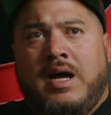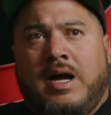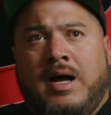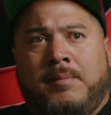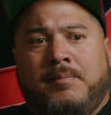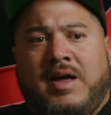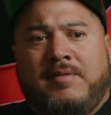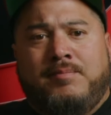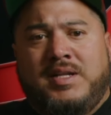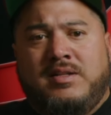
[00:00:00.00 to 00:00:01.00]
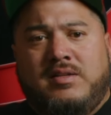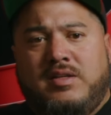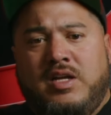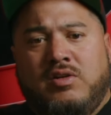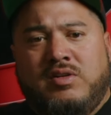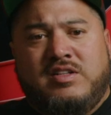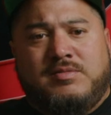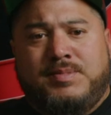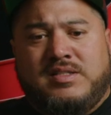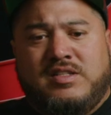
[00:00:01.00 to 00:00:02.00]
I've been, in
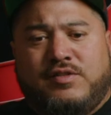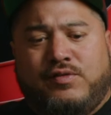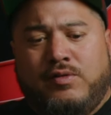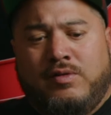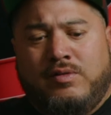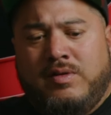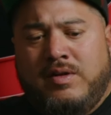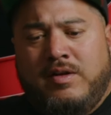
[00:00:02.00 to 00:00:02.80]
this business for